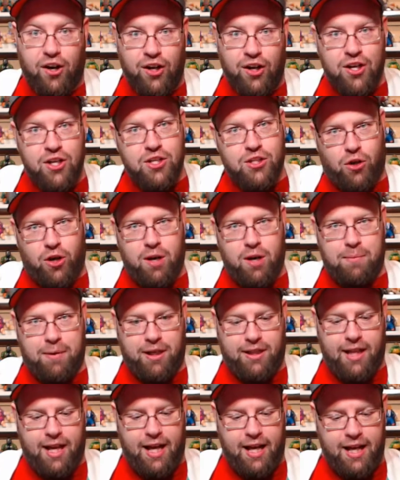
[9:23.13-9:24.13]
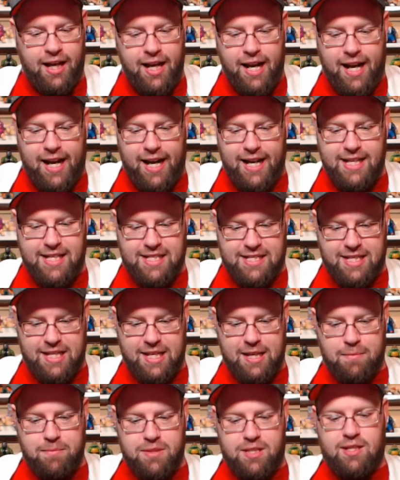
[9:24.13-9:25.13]
Sorry about that. It
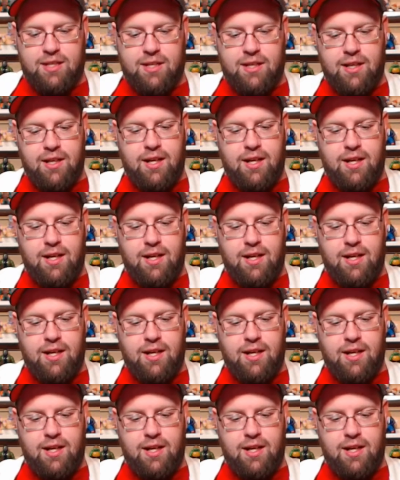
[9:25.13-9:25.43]
seems...